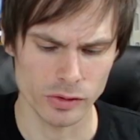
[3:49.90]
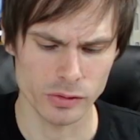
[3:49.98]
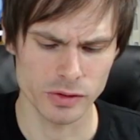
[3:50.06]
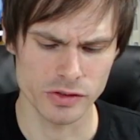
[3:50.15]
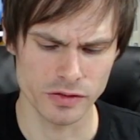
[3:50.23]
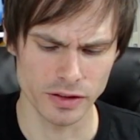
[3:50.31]

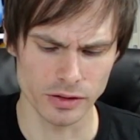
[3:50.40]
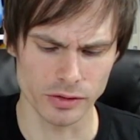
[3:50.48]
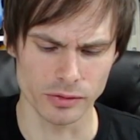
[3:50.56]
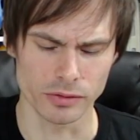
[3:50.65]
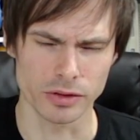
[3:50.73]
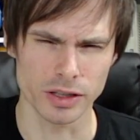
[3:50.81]
switch
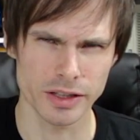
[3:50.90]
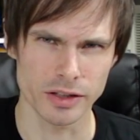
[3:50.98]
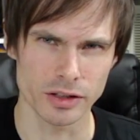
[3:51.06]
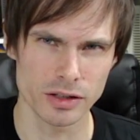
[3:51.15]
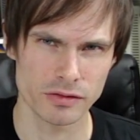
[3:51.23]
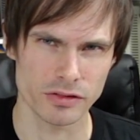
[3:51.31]
feels really
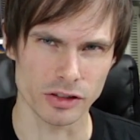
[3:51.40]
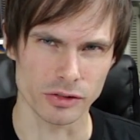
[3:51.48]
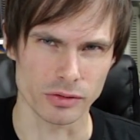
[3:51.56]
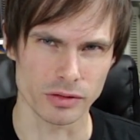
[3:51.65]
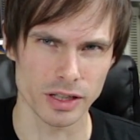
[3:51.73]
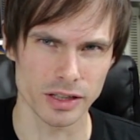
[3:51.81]
good, feels
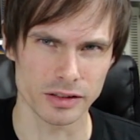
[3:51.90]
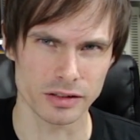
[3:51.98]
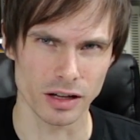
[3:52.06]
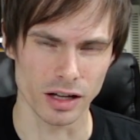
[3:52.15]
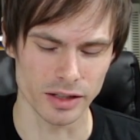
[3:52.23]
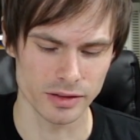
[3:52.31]
really
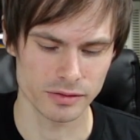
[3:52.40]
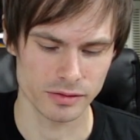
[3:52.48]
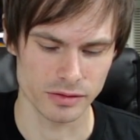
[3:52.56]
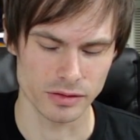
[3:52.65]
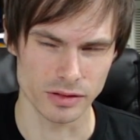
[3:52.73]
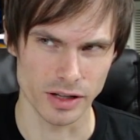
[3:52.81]
solid,
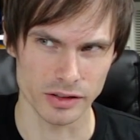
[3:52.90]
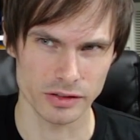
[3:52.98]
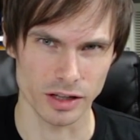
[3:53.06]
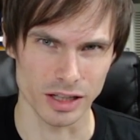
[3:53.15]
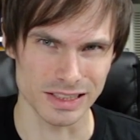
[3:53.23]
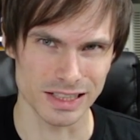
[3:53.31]
nice
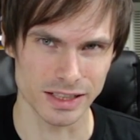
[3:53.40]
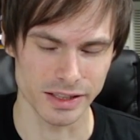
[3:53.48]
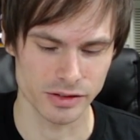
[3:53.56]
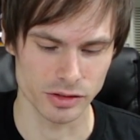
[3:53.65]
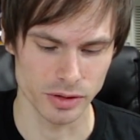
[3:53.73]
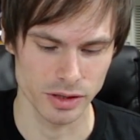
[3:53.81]
solid click
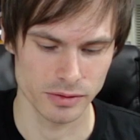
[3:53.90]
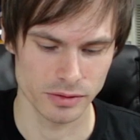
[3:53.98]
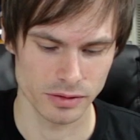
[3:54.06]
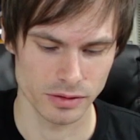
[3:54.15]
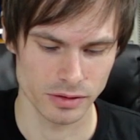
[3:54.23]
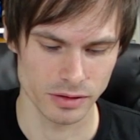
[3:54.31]
to it.
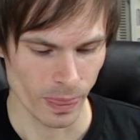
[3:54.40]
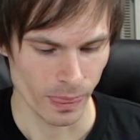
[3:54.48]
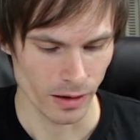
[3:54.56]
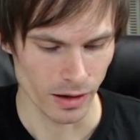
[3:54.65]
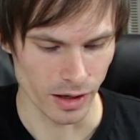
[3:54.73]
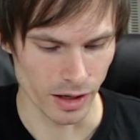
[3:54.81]

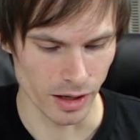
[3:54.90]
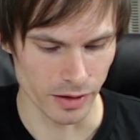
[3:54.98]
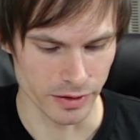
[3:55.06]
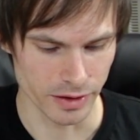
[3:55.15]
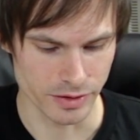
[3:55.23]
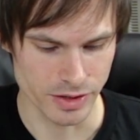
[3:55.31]

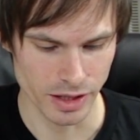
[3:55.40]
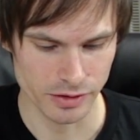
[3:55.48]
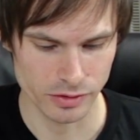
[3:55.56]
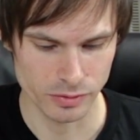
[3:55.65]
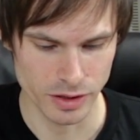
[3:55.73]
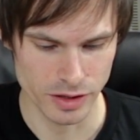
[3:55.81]
The eject
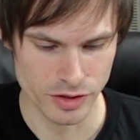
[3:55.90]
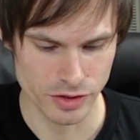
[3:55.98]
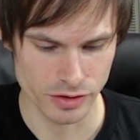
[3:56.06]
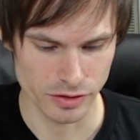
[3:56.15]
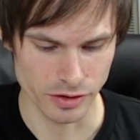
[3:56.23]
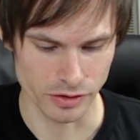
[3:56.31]

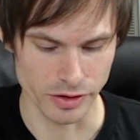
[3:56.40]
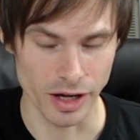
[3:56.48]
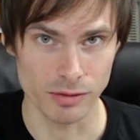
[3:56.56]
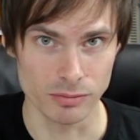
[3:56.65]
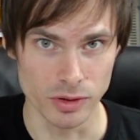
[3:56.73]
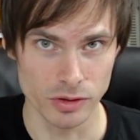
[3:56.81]
switch does
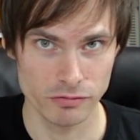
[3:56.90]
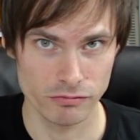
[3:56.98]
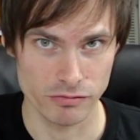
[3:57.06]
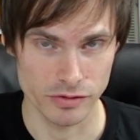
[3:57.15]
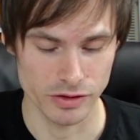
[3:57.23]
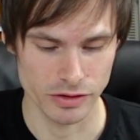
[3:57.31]
not move,
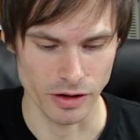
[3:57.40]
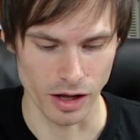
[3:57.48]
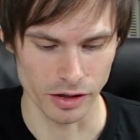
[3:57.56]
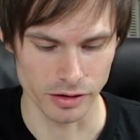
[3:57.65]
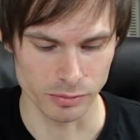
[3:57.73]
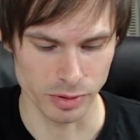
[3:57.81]
it's
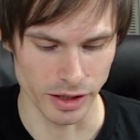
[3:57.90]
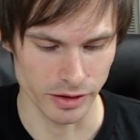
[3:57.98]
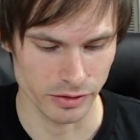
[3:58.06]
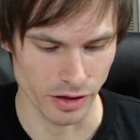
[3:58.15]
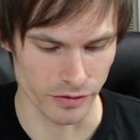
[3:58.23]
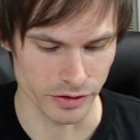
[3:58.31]
solid in
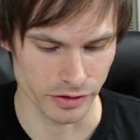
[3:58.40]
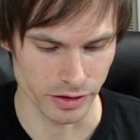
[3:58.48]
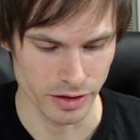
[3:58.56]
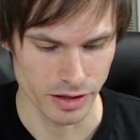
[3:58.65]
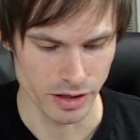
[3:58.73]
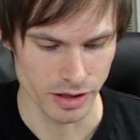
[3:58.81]
place
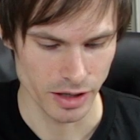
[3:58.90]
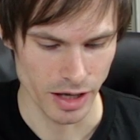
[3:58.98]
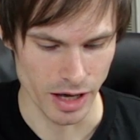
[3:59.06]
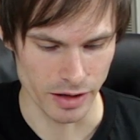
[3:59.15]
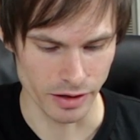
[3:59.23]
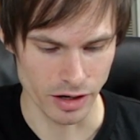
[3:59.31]
obviously,
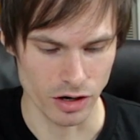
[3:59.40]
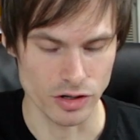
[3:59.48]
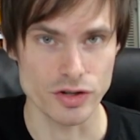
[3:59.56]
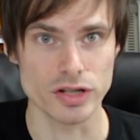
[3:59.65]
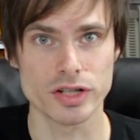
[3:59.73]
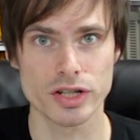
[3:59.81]
and the
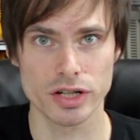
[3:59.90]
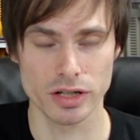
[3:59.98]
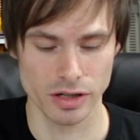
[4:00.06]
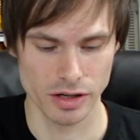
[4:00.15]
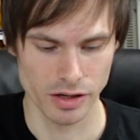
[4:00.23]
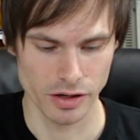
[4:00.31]
cartridge
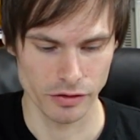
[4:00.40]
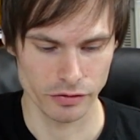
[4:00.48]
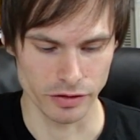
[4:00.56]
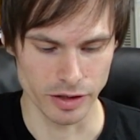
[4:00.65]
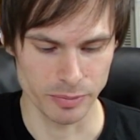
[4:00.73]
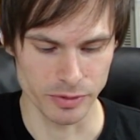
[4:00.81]

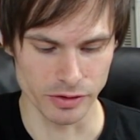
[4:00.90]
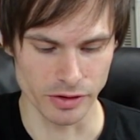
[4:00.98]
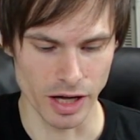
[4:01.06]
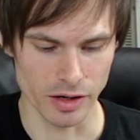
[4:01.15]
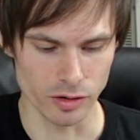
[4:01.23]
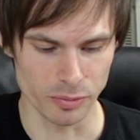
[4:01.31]
flip does
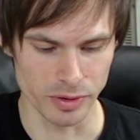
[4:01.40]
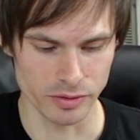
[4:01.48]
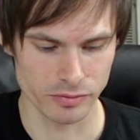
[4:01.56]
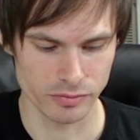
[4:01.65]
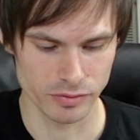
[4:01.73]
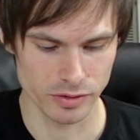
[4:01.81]
not open,
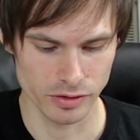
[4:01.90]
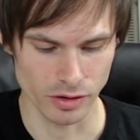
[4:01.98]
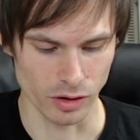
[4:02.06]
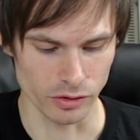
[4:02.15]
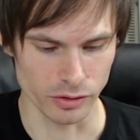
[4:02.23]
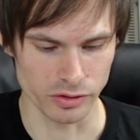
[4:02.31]
it's
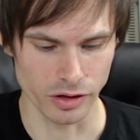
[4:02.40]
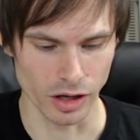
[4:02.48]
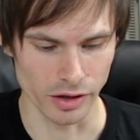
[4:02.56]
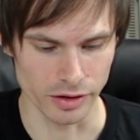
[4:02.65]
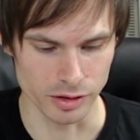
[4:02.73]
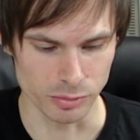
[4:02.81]
also
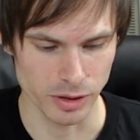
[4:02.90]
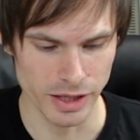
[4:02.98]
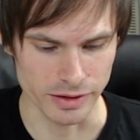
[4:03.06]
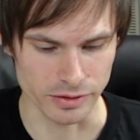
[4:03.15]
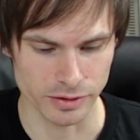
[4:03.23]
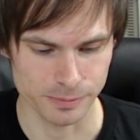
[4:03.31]
solid in
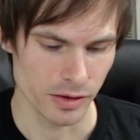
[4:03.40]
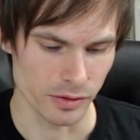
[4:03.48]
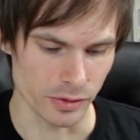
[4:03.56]
place. The